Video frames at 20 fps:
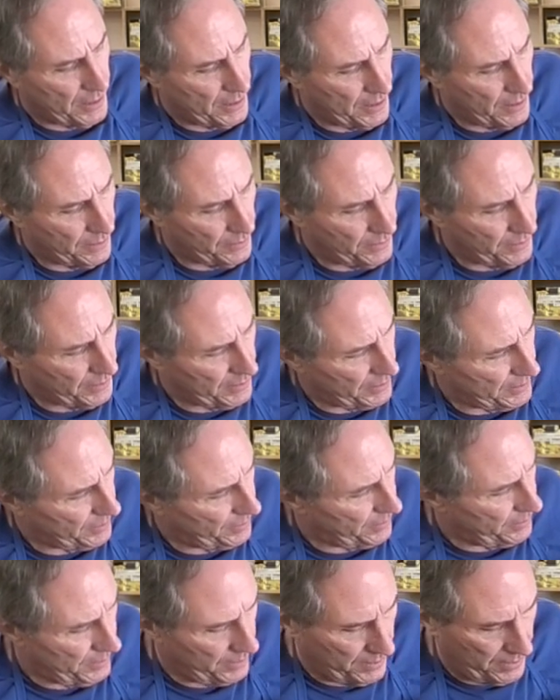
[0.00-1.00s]
And
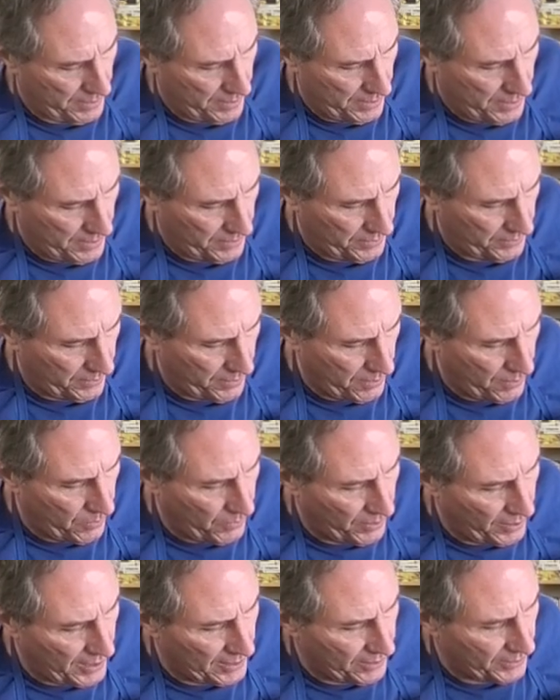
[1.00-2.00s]
then, so
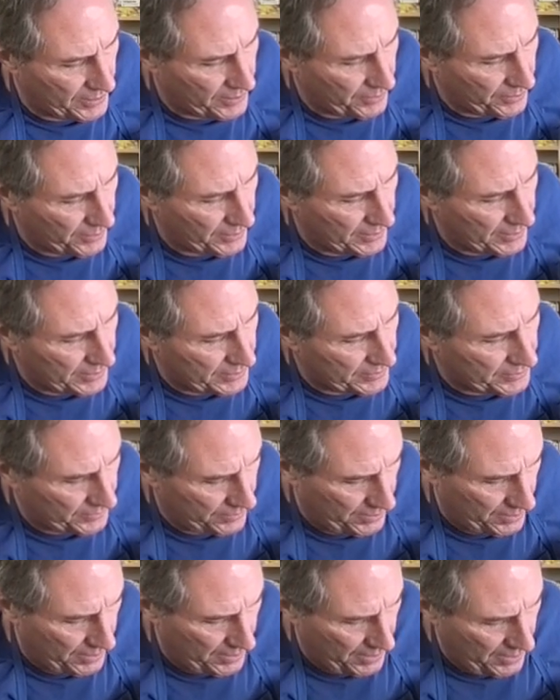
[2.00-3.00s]
when I look at this,
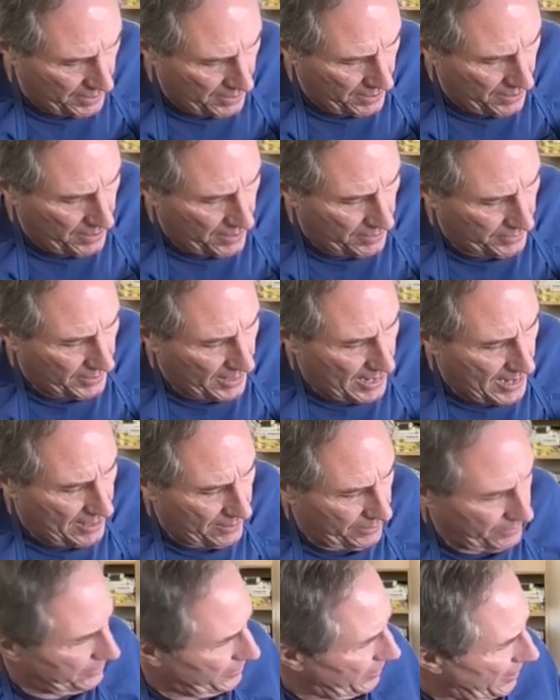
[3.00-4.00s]
that
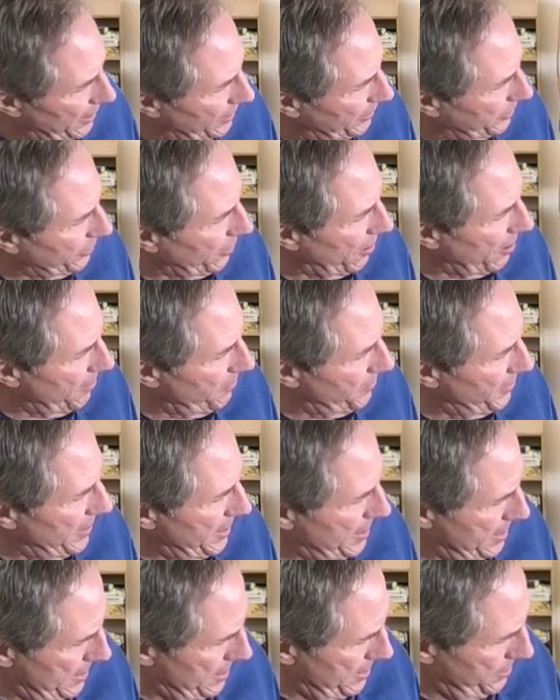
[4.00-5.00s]
looks kind of sharp
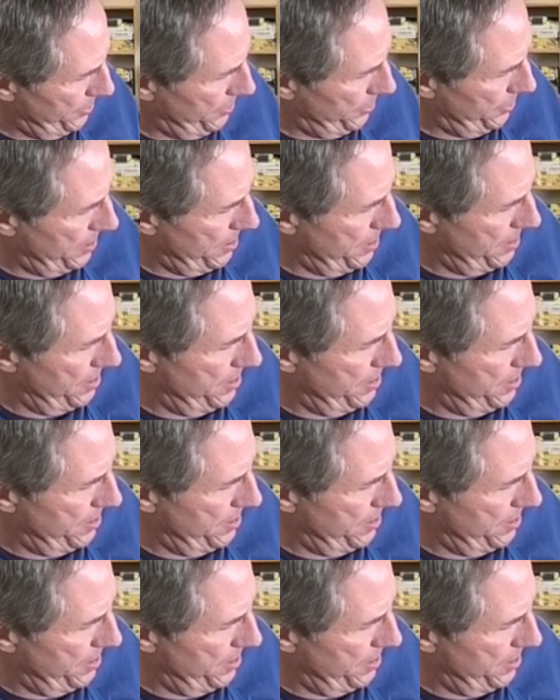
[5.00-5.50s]
edged.